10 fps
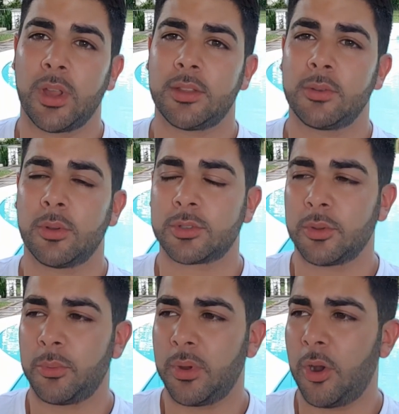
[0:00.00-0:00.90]
way to go.
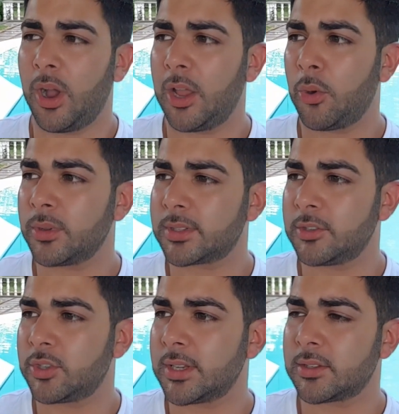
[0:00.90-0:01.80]
So I always
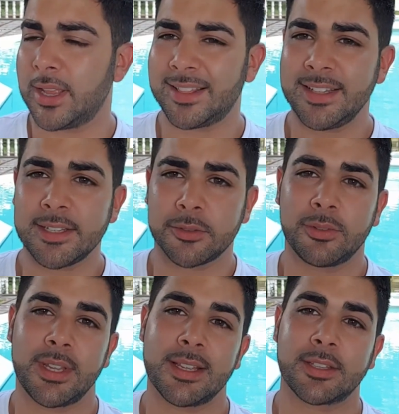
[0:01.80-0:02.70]
suggest at least
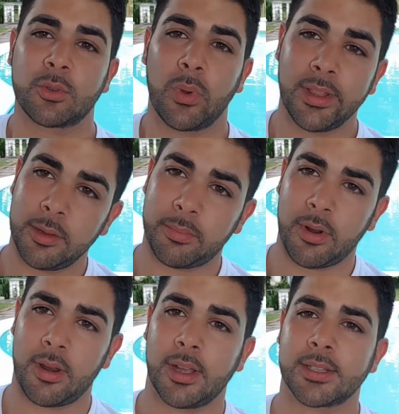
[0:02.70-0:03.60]
to test 20
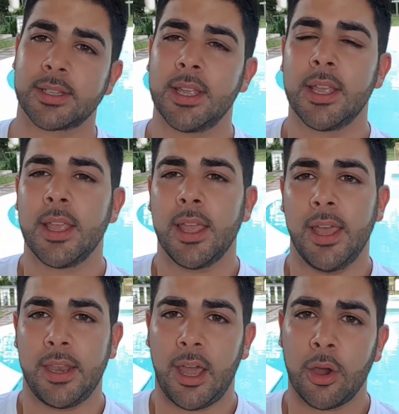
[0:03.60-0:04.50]
products,
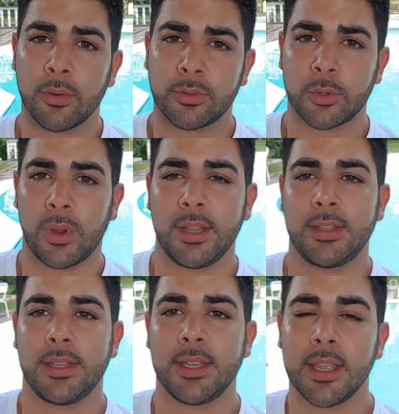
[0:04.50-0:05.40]
and out of
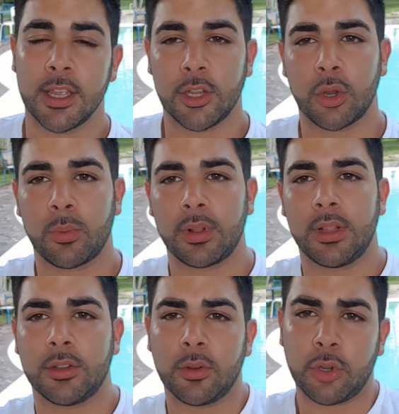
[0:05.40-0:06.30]
20
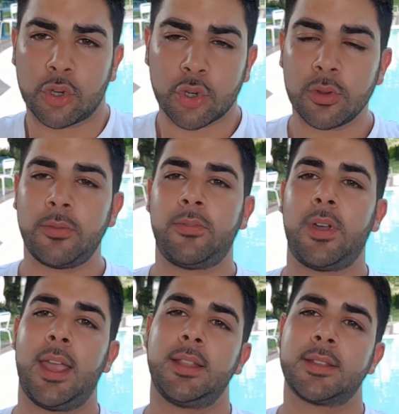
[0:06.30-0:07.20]
you should
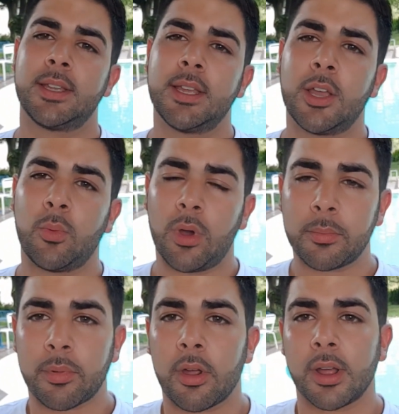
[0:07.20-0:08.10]
find
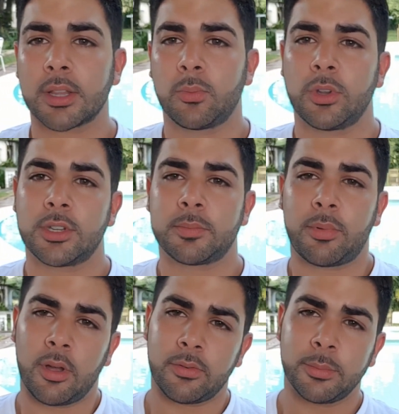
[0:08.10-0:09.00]
one product which is
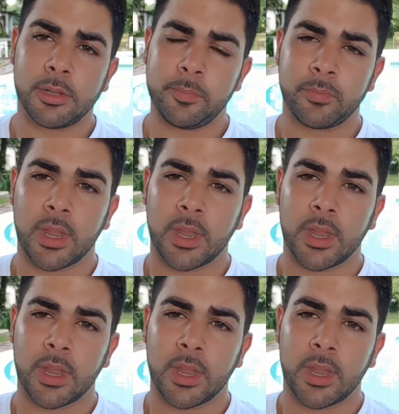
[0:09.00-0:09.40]
profitable.